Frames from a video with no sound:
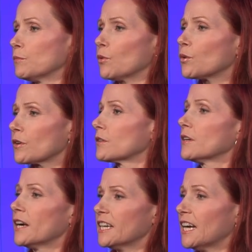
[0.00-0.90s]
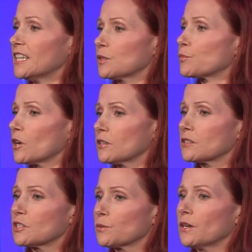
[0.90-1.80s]
more as a product
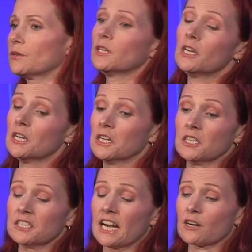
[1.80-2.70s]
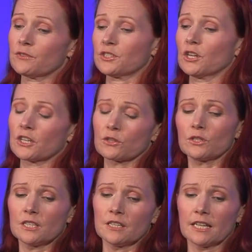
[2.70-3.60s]
as well. Tariffs not
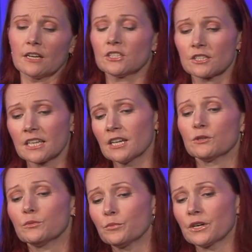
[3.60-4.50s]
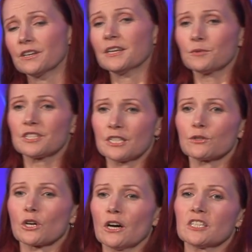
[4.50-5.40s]
included in that just now, but it would still
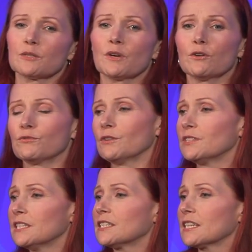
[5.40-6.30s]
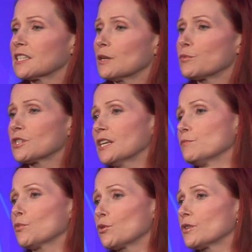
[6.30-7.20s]
cost about 50 to 60%
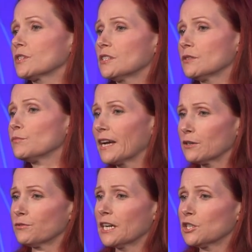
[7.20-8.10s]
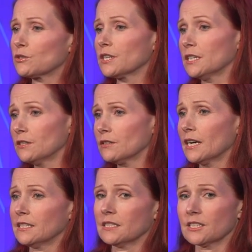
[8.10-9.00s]
more to manufacture it here
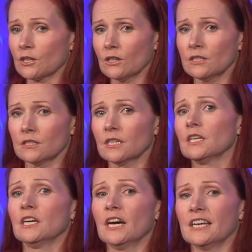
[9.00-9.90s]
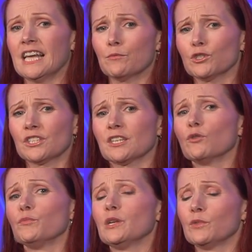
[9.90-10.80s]
and install it. And that would still
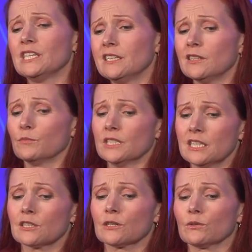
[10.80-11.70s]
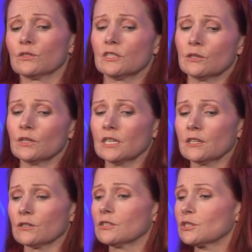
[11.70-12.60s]
mean we needed the material to do it
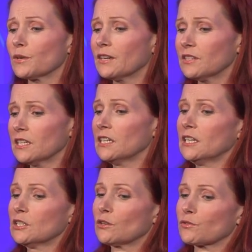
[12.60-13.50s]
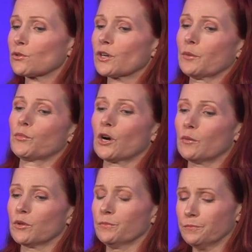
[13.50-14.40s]
here. So we have a sort of growing
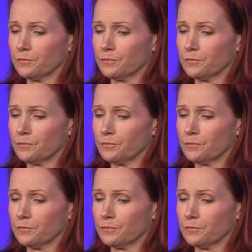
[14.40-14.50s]
problem.